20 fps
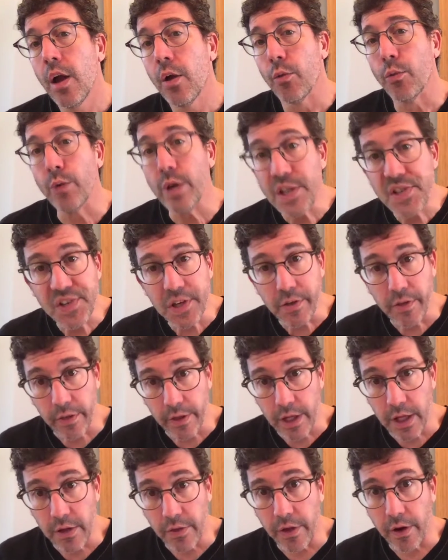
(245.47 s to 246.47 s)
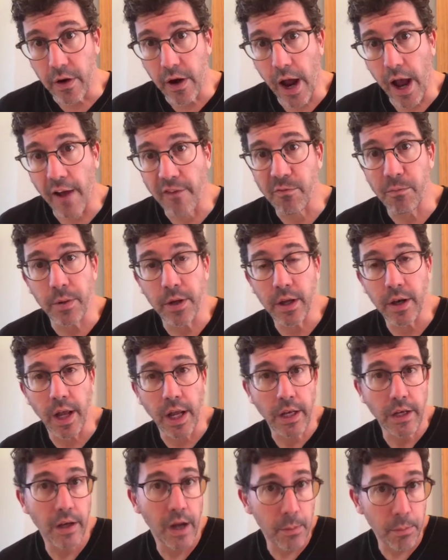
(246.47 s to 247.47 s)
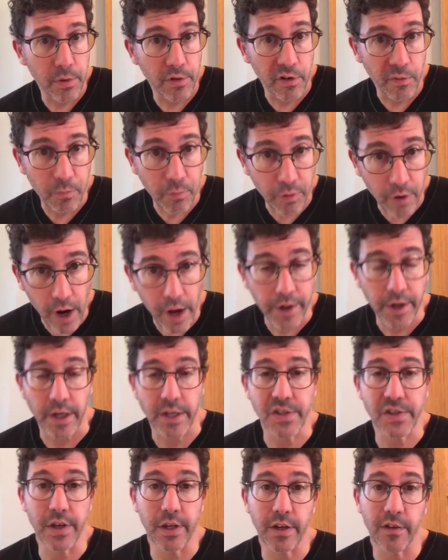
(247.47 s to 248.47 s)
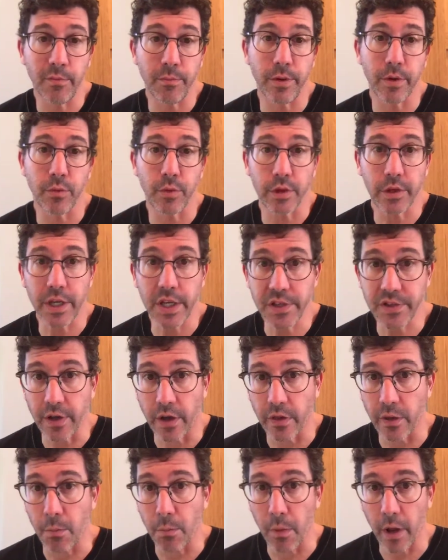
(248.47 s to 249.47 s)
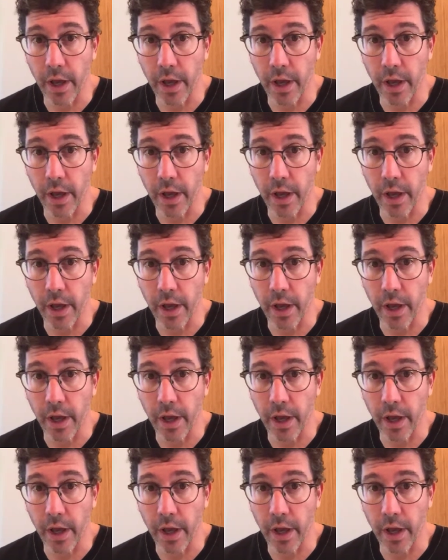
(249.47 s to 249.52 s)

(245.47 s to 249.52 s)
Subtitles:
Recently, there have been a number of products that have been released on